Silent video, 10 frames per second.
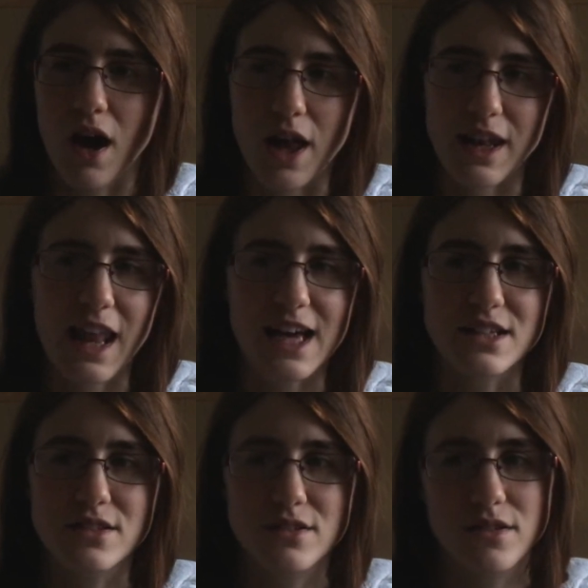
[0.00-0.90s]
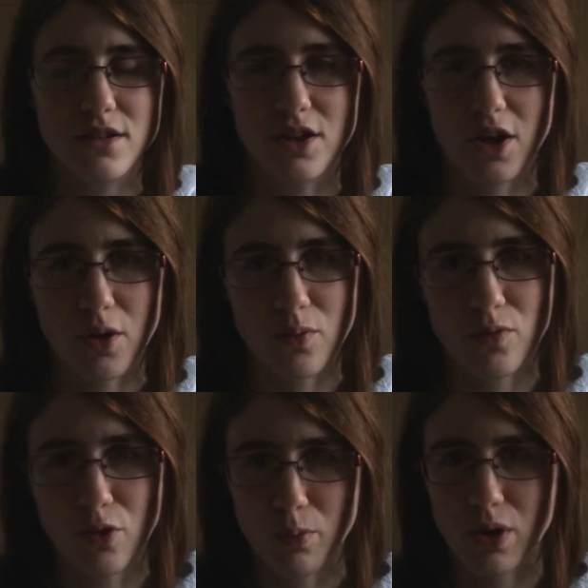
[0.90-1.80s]
unless, you know,
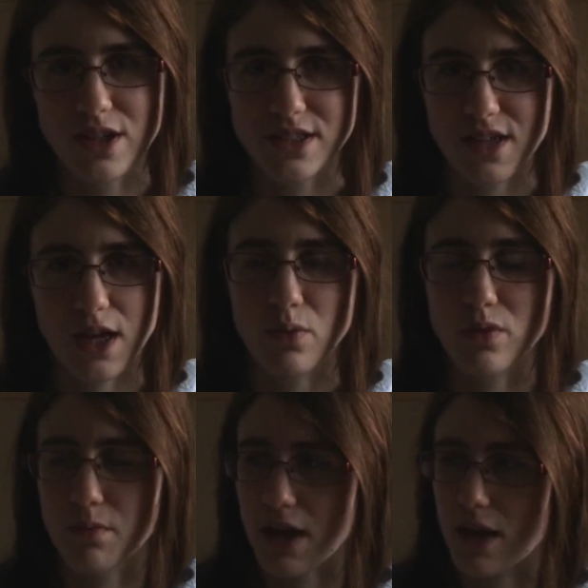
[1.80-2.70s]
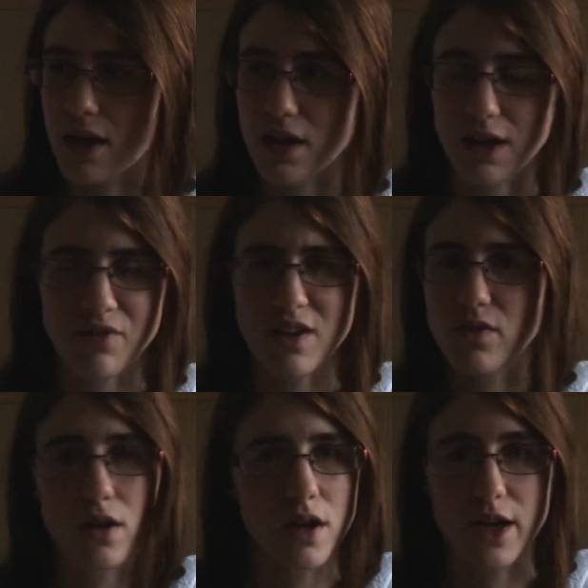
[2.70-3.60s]
the book has stayed with me and I've
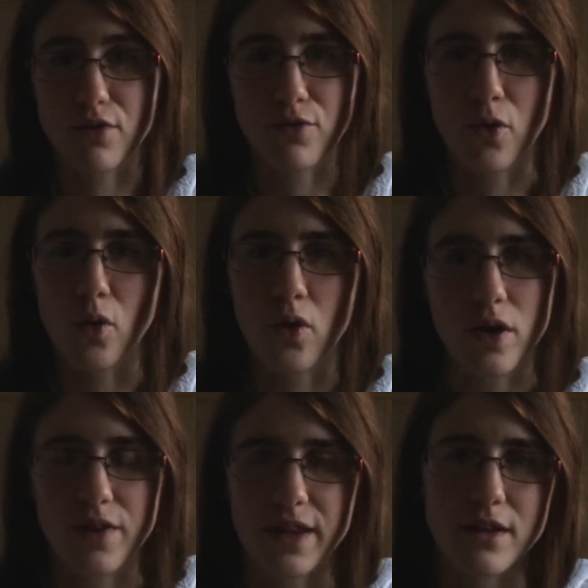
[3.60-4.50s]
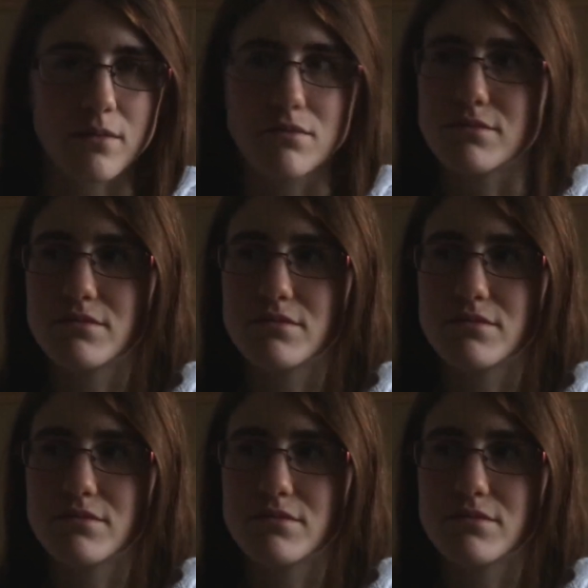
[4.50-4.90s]
given it like a 4, and then